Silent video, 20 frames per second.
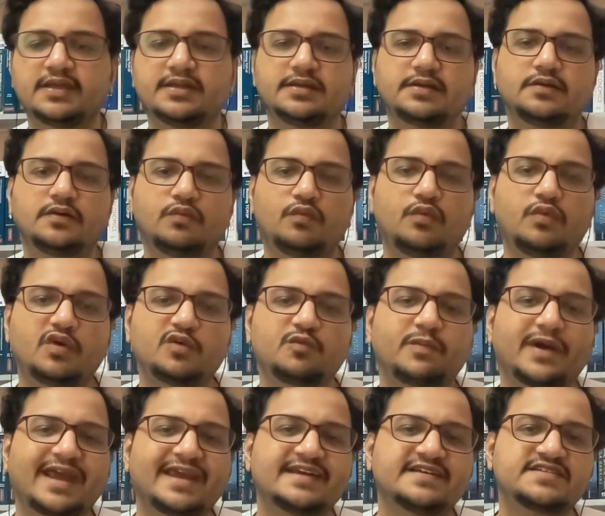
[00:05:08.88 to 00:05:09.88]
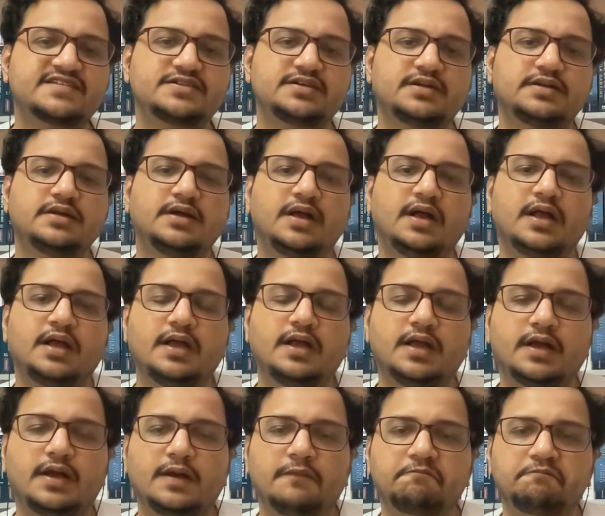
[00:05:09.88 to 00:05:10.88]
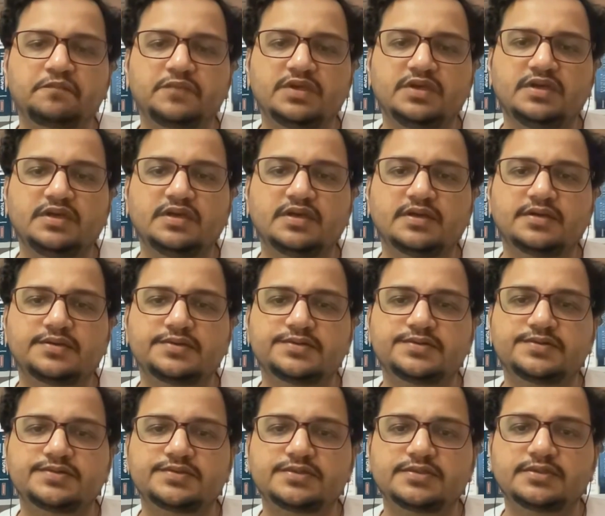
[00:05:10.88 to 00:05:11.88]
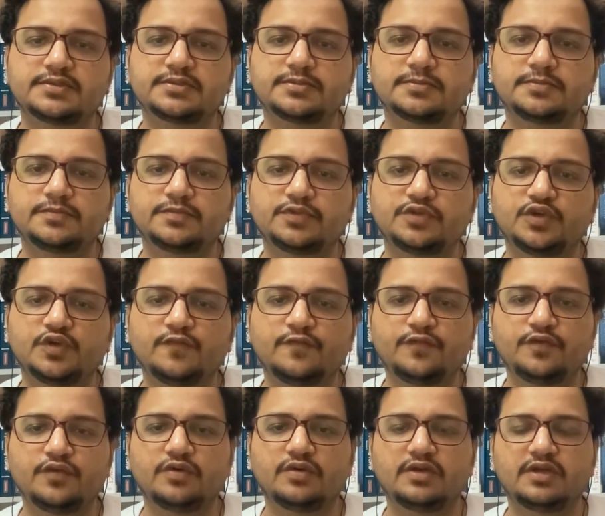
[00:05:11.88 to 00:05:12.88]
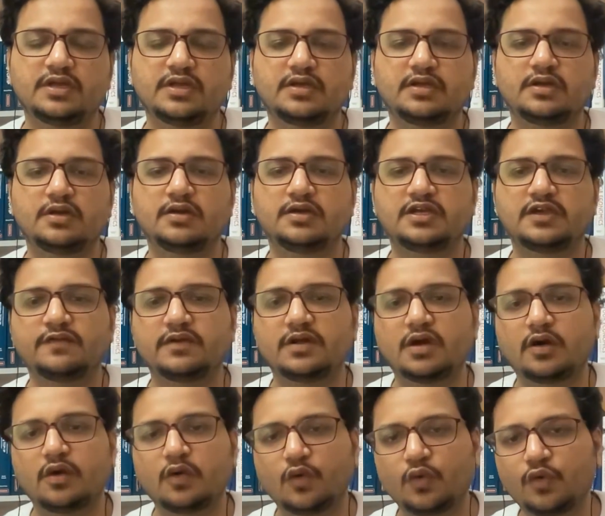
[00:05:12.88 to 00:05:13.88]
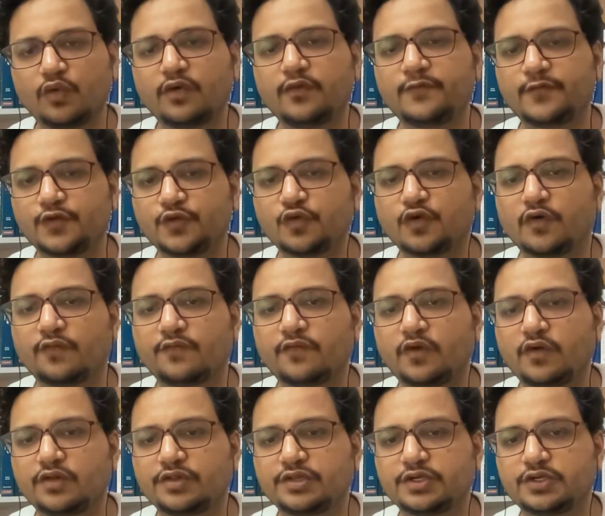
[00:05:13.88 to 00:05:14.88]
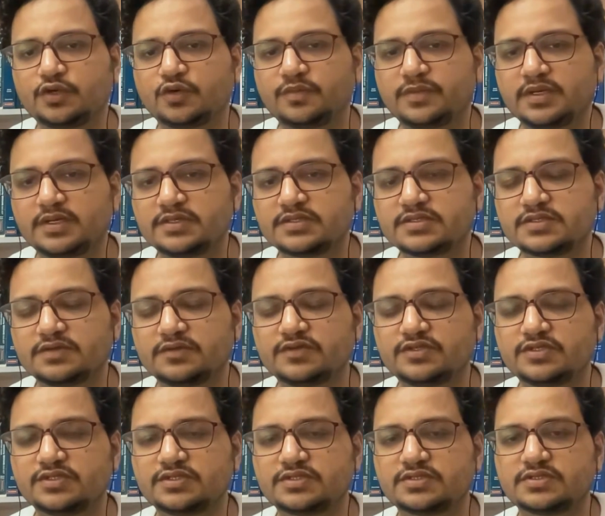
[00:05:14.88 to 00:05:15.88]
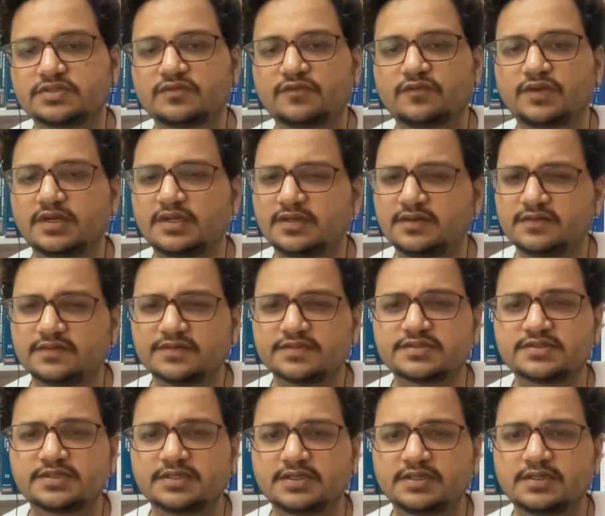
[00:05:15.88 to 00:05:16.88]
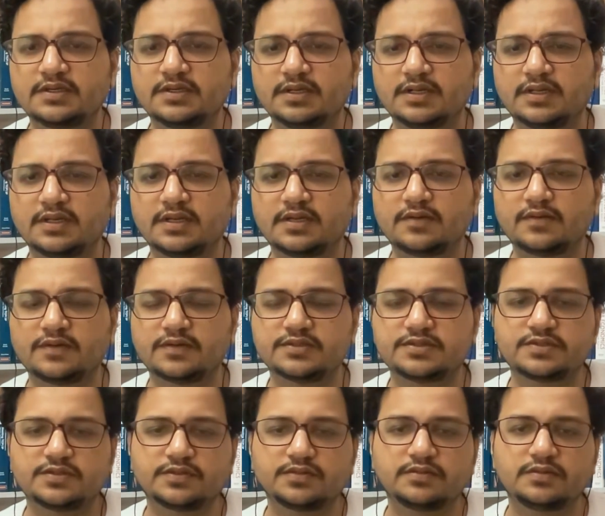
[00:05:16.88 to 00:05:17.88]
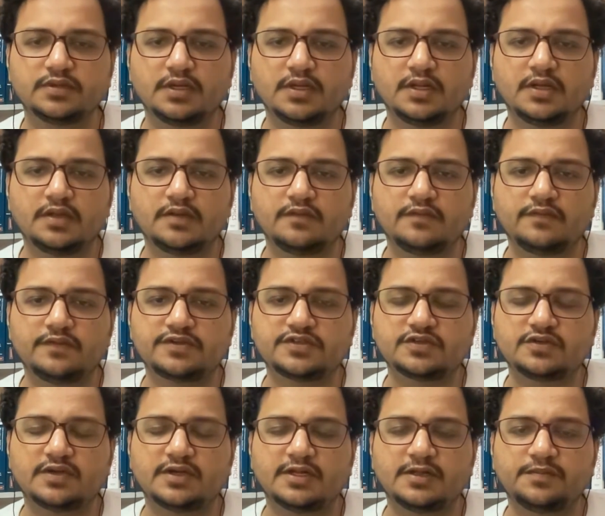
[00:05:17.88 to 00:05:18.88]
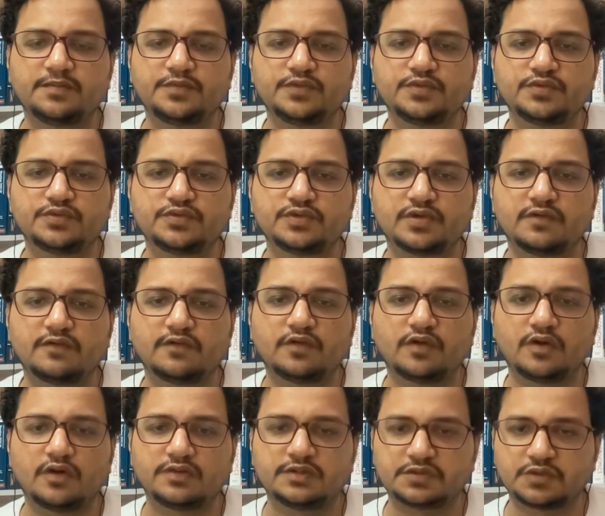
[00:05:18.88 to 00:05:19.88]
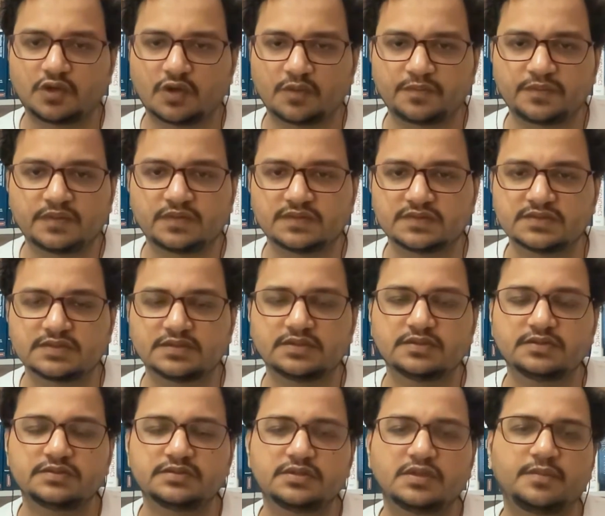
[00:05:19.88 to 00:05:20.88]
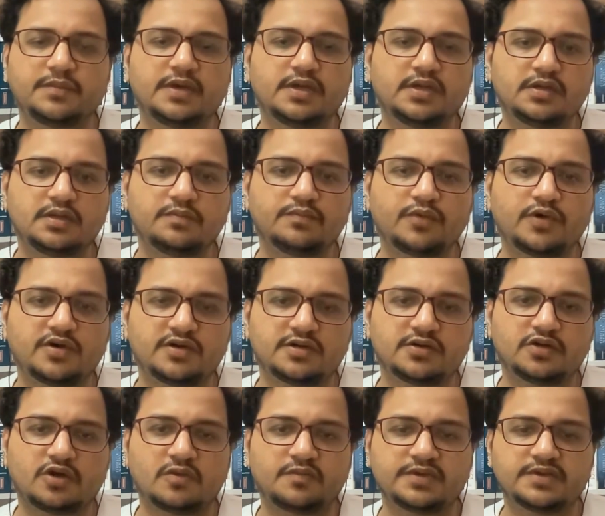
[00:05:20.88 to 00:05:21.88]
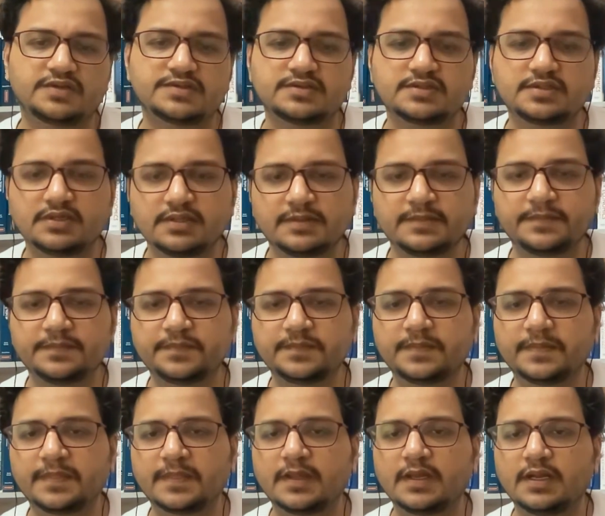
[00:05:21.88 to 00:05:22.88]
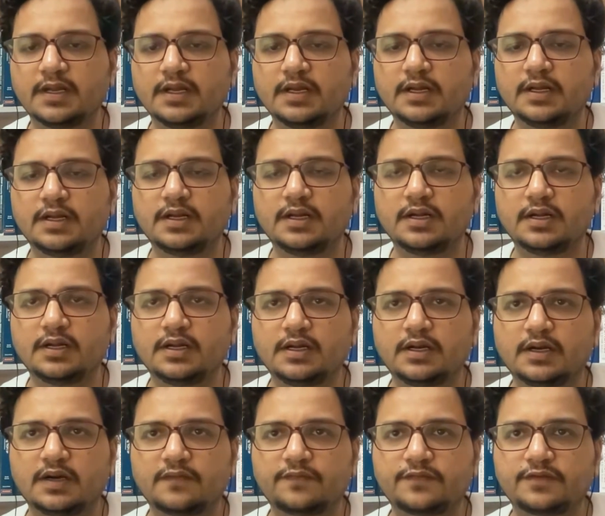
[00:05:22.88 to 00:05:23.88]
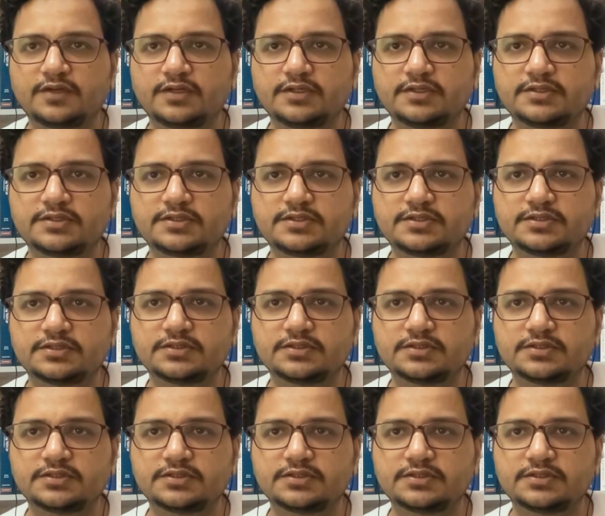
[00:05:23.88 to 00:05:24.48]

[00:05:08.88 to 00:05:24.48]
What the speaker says: what Mike has done, he has given an overview of all the domains, which is really interesting, and also which will help you to cover all the topics, the main important topics. After it,